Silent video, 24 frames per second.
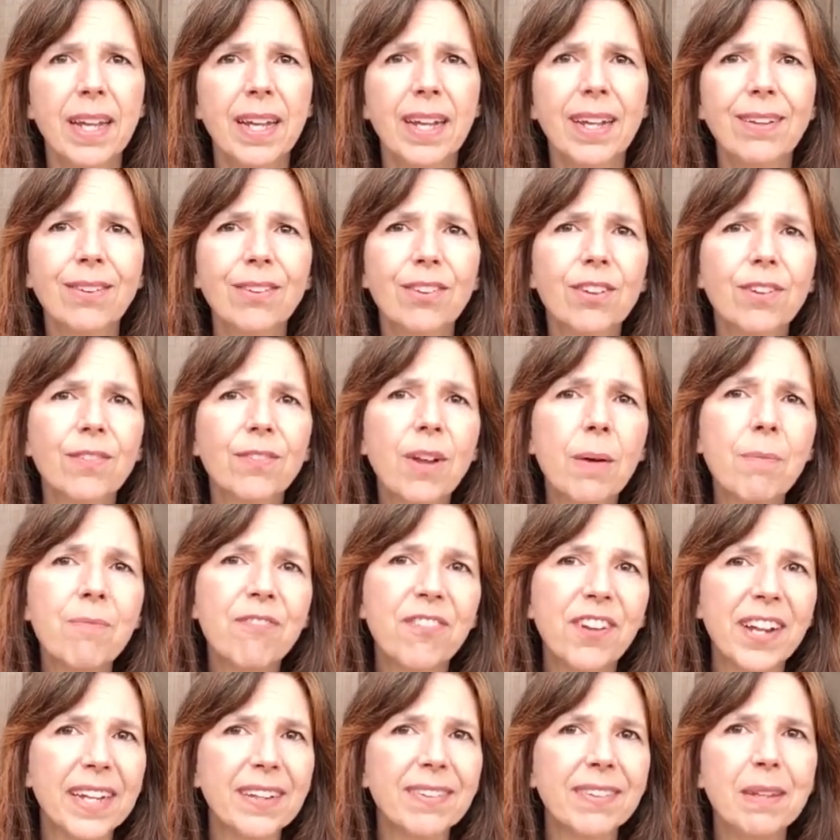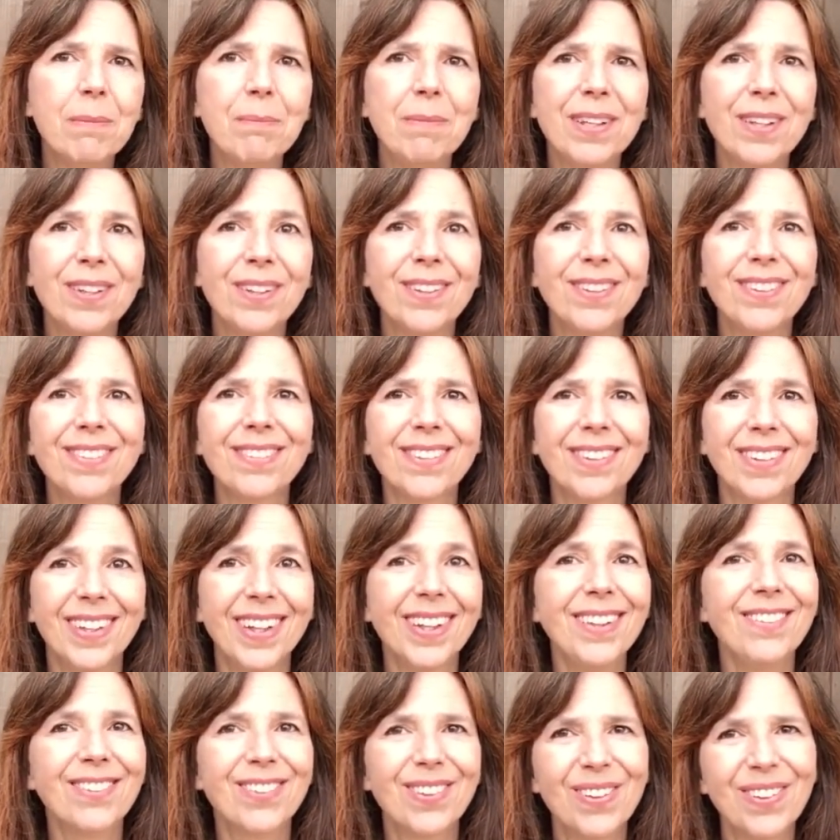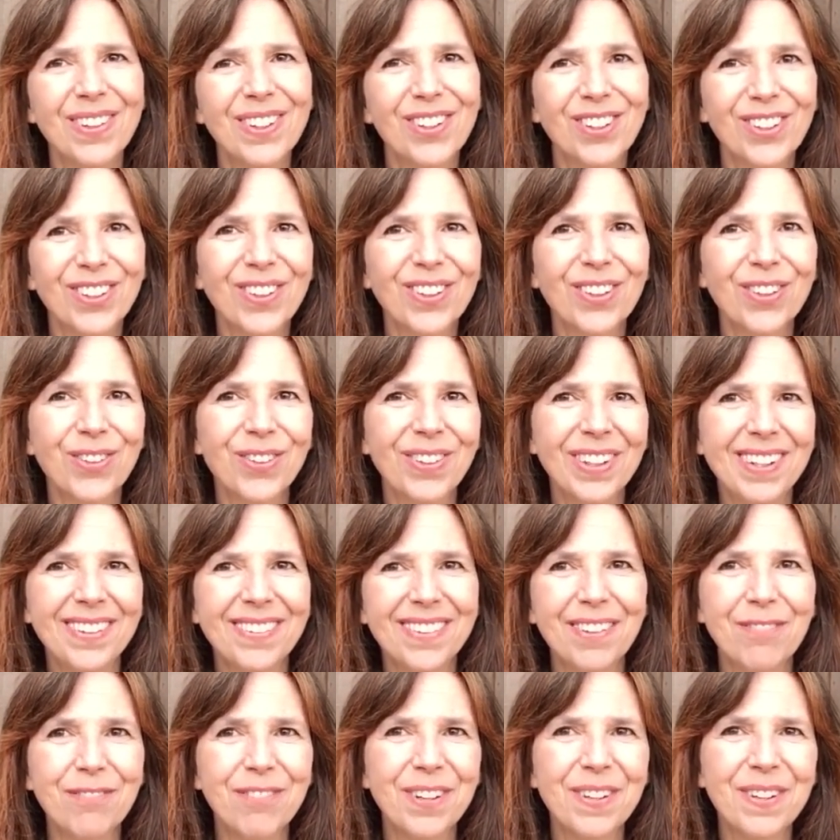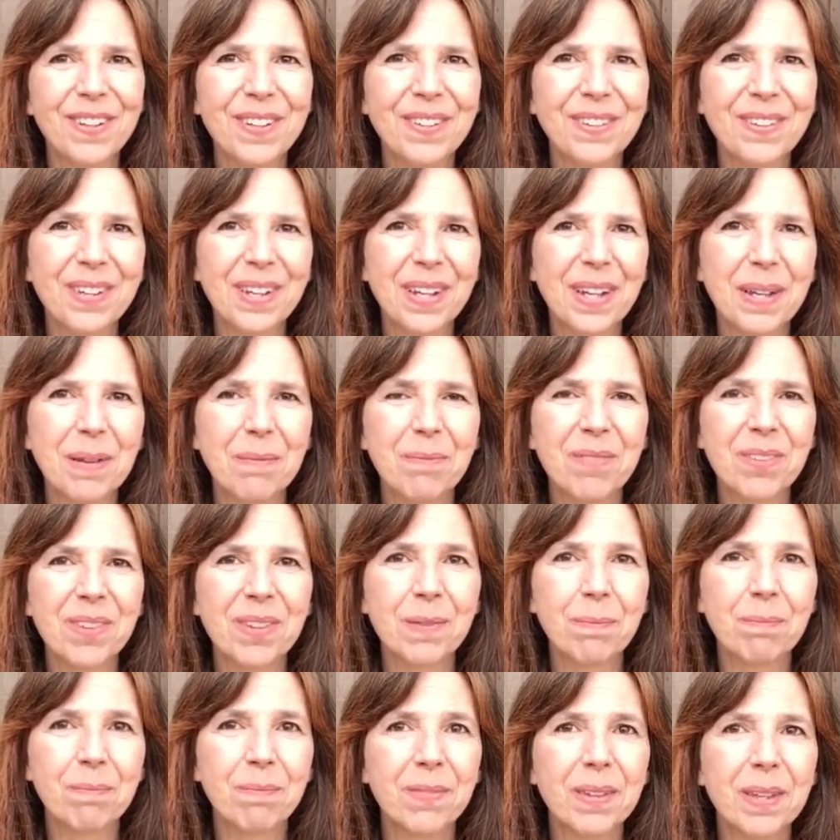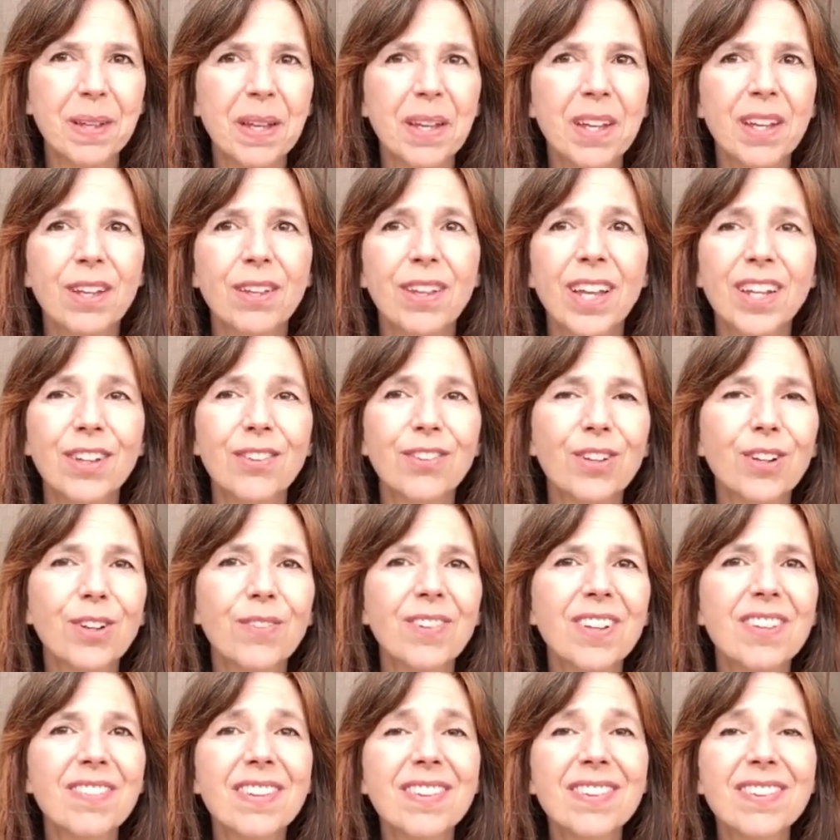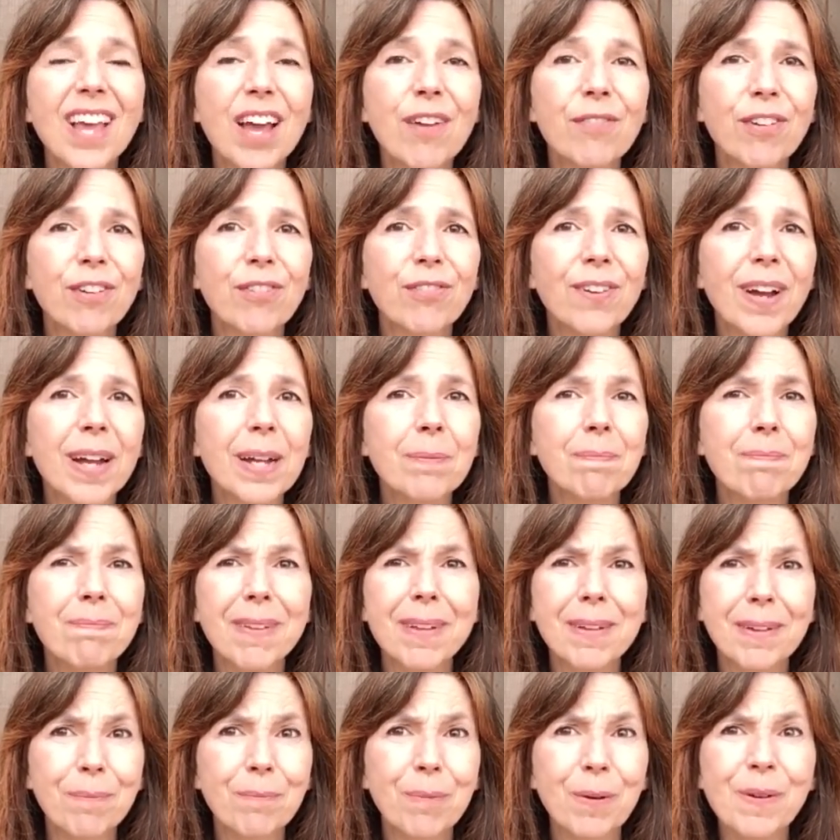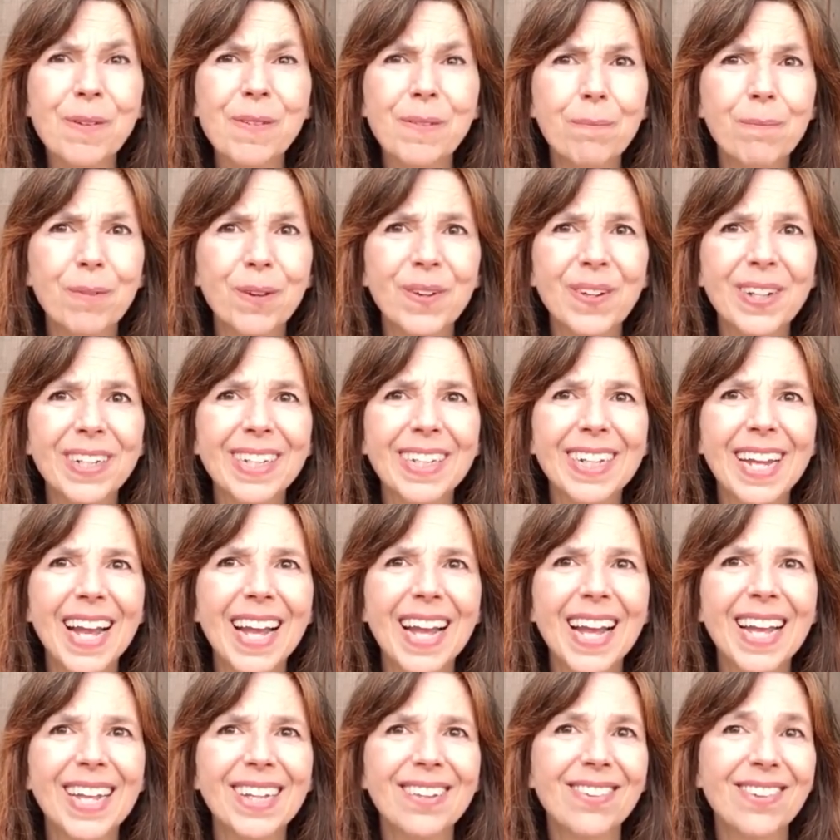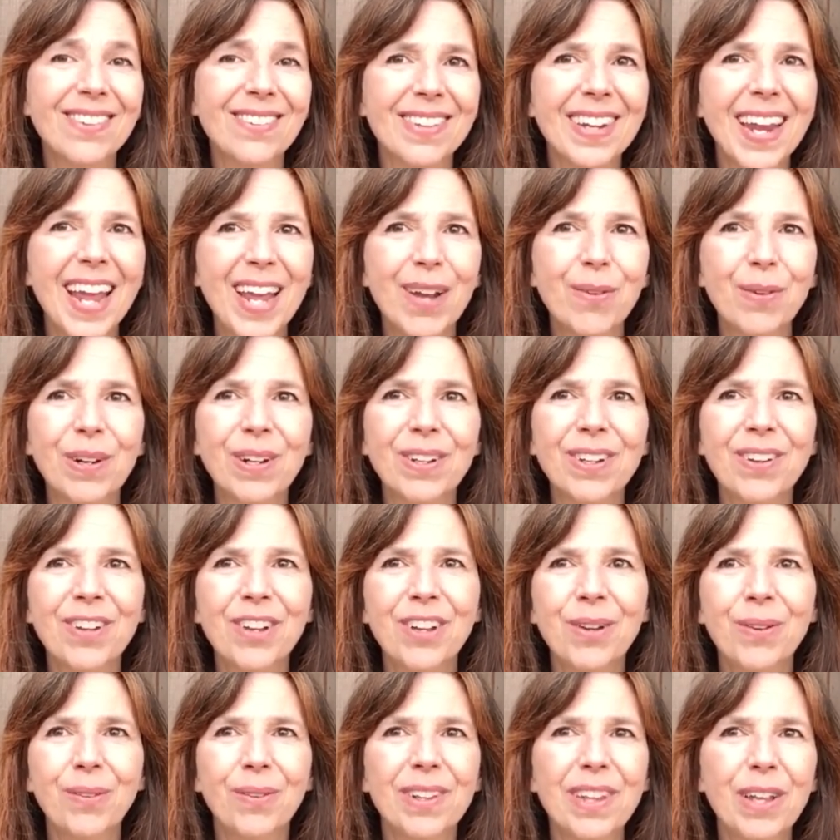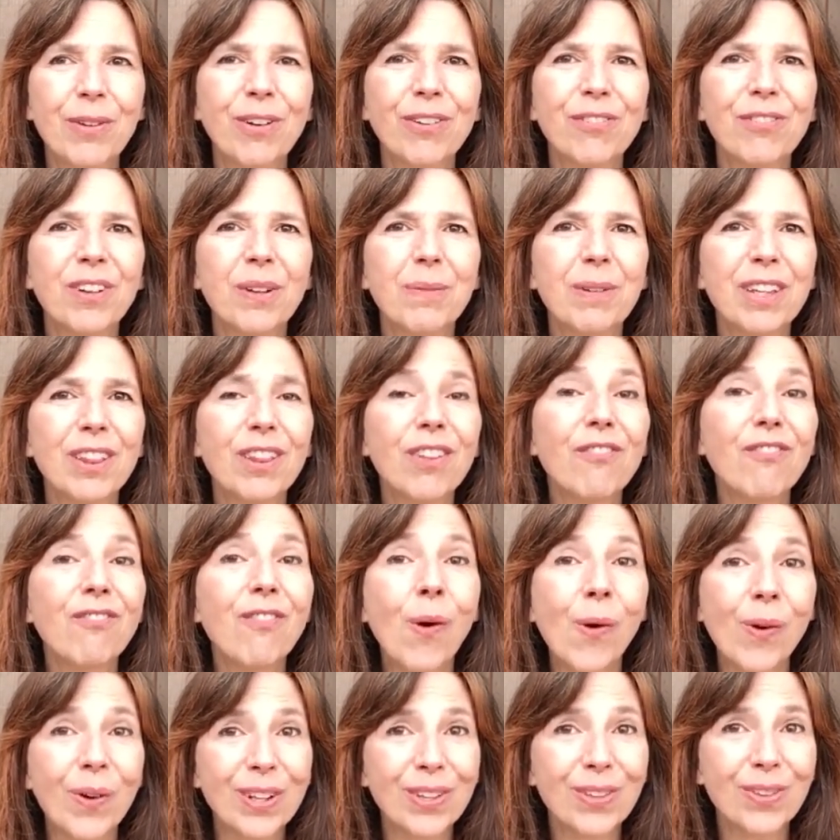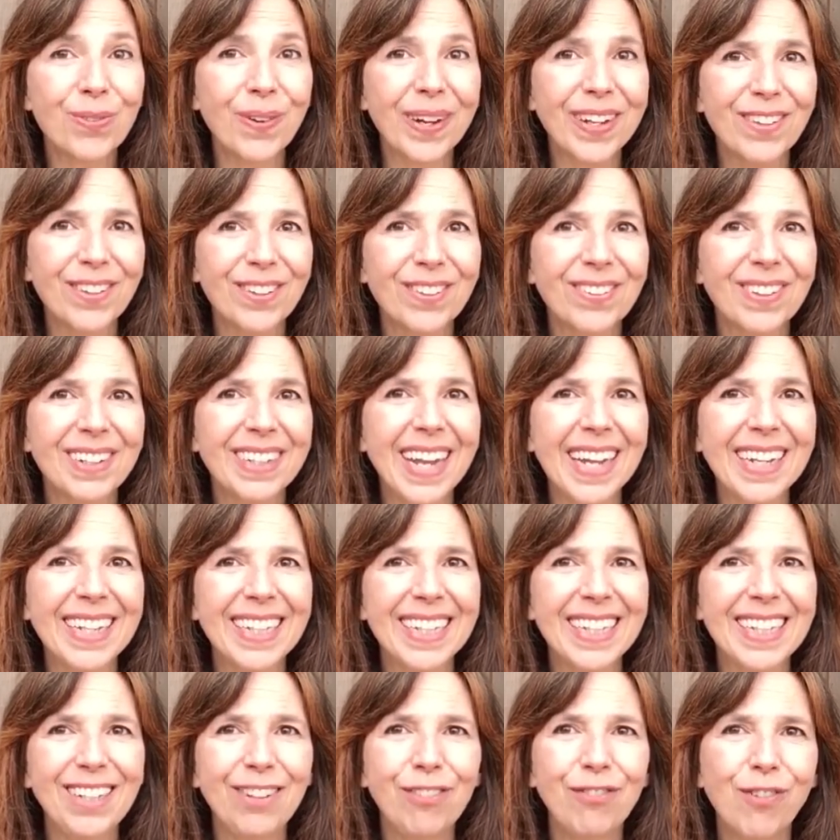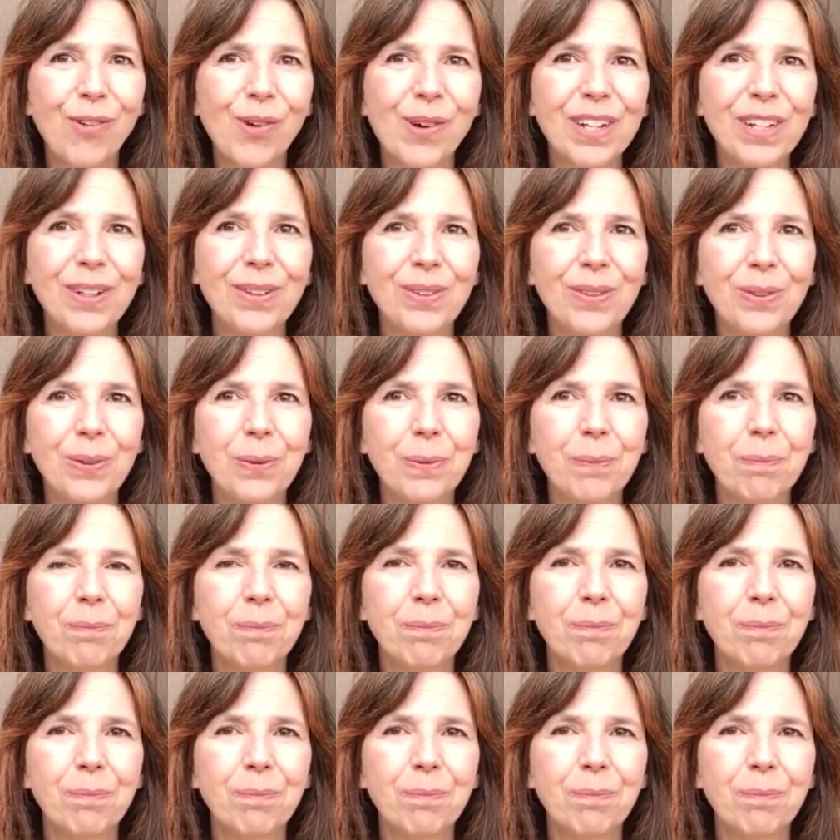It served up fancy meals and soda jerk treats at various times. It served as a set for Fred Murray and Susan Hayward when they were filming The Forest Ranger in 1942.